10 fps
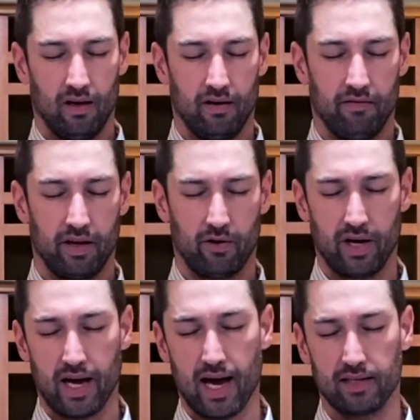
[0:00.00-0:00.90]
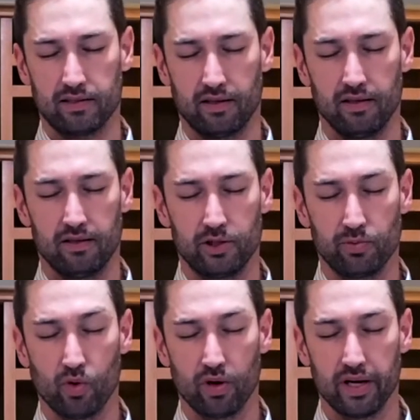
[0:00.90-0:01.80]
Father, I ask that this
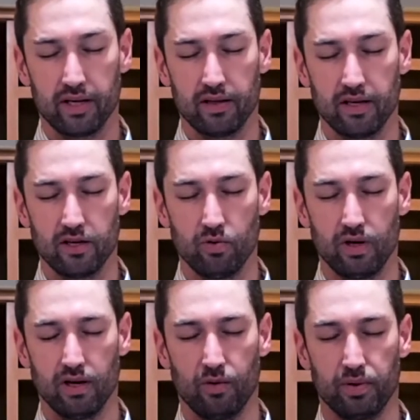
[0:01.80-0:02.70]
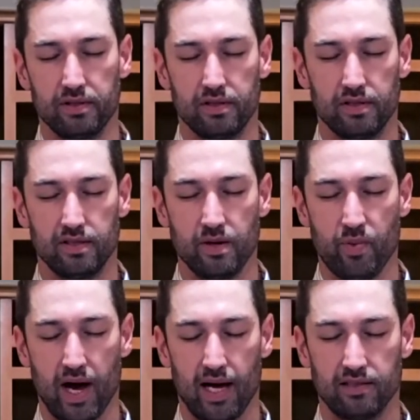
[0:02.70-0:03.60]
morning that you would help us to see
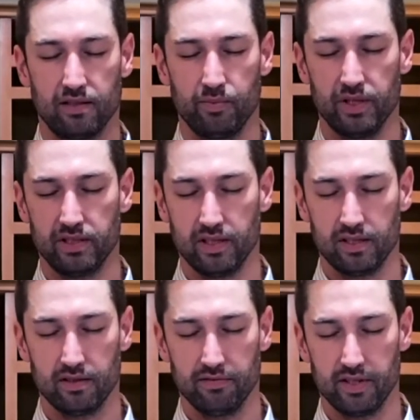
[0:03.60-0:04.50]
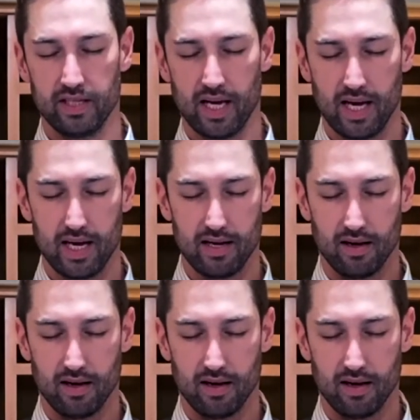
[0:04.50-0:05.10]
past the busyness of the day,